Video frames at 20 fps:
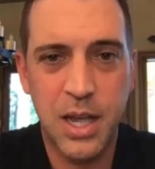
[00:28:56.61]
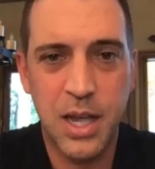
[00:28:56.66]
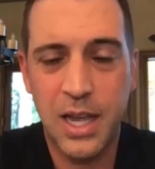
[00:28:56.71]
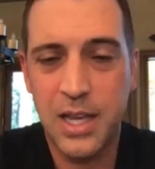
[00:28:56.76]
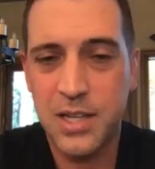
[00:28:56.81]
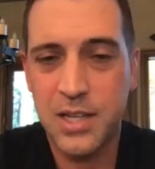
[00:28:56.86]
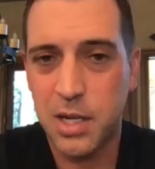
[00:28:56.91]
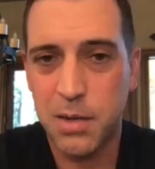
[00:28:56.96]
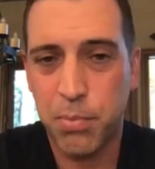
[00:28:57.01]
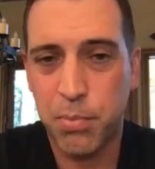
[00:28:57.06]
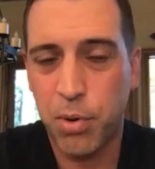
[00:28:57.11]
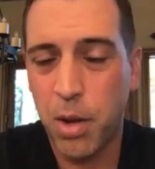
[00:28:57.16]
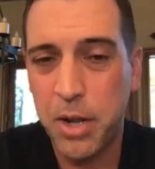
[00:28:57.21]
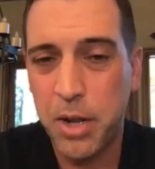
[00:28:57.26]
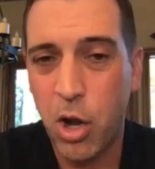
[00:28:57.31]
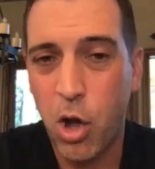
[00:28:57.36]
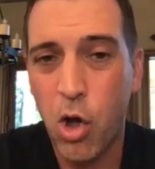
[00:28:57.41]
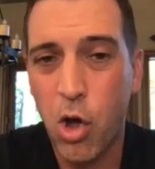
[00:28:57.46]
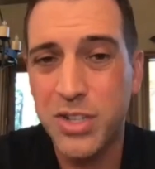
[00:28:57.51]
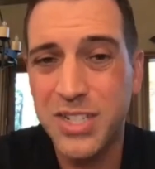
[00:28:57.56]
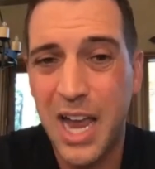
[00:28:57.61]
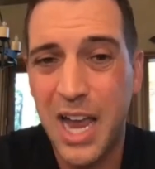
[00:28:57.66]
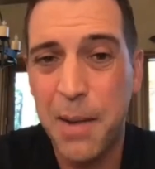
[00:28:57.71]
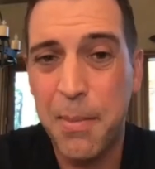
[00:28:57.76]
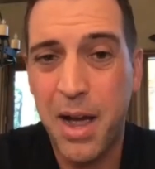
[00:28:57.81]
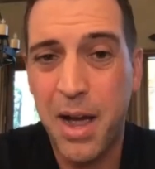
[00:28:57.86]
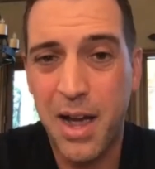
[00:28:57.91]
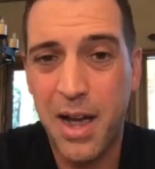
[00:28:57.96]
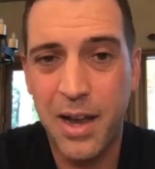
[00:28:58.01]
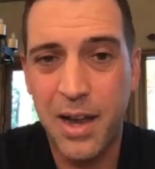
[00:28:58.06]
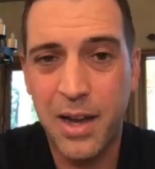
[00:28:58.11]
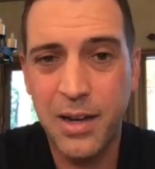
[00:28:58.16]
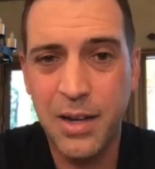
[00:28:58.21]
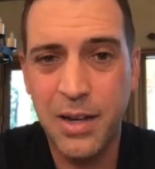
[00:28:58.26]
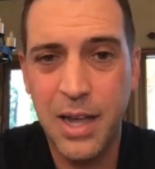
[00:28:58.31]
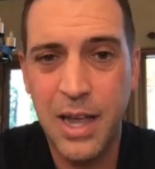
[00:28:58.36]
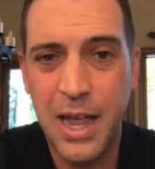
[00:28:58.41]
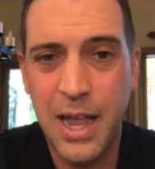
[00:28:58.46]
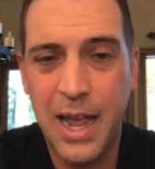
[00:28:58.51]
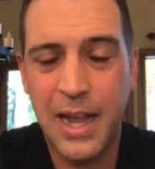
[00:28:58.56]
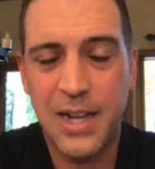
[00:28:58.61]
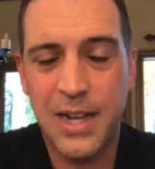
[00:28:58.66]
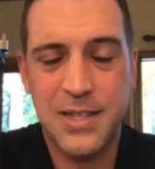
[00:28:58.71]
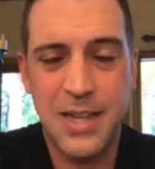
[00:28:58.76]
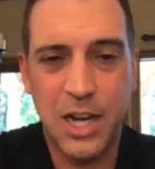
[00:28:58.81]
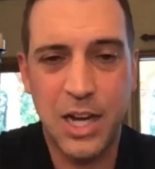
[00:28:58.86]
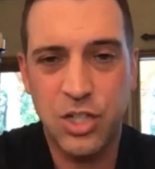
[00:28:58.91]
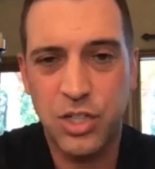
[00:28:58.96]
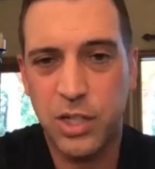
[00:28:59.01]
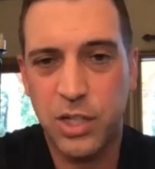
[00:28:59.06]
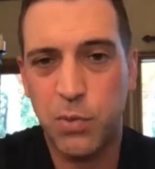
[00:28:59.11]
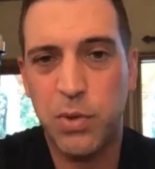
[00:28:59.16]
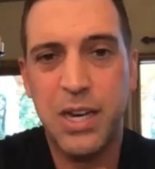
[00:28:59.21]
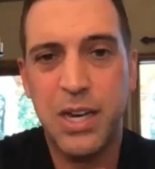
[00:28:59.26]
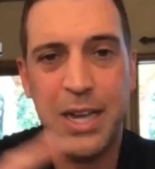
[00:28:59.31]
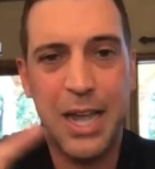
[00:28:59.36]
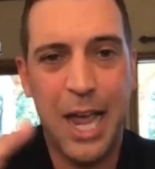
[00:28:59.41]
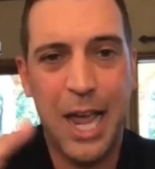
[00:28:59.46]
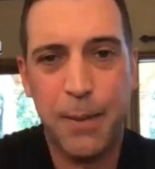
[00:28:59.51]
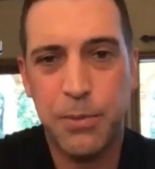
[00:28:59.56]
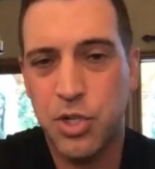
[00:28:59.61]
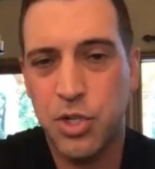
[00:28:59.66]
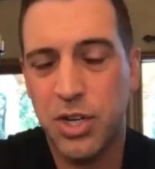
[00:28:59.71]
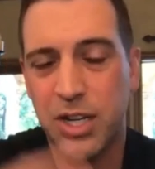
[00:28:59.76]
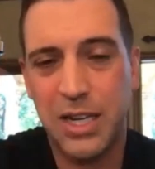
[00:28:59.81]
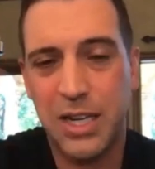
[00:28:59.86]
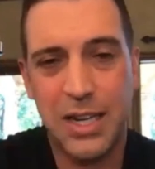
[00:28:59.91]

is at probably an all-time high and is actually recaptured and